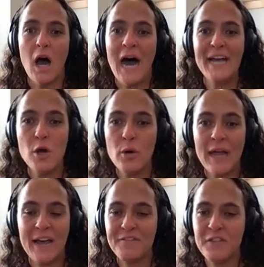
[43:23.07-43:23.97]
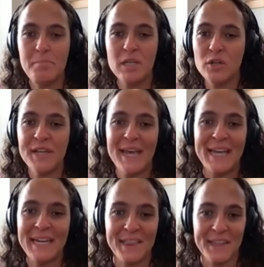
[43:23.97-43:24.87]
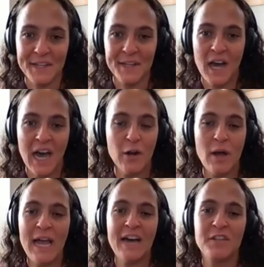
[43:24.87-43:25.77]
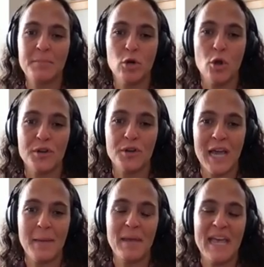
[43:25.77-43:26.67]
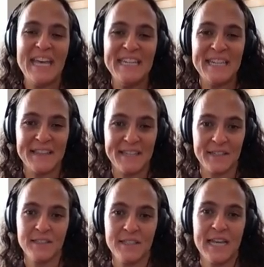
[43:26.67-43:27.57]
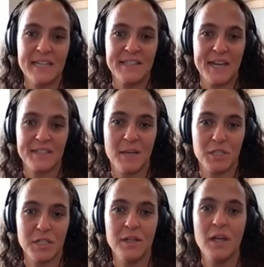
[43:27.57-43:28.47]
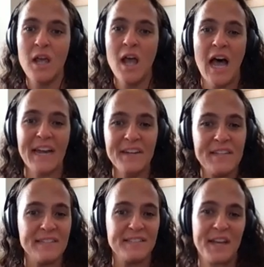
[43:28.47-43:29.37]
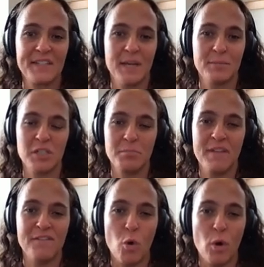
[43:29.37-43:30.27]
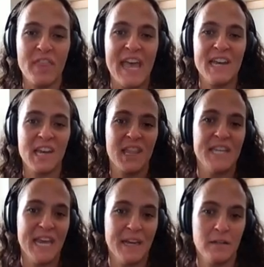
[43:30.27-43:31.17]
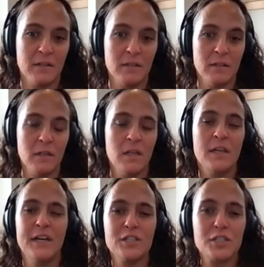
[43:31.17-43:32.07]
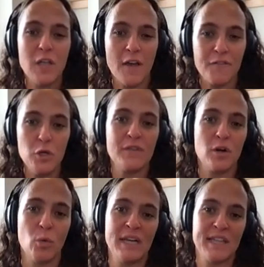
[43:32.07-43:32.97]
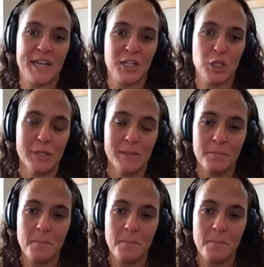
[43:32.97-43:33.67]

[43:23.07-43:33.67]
I don't have to build anything. I don't have to prototype anything to test that assumption. I can test that assumption before the end of the day. Here's a few different ways I can do it.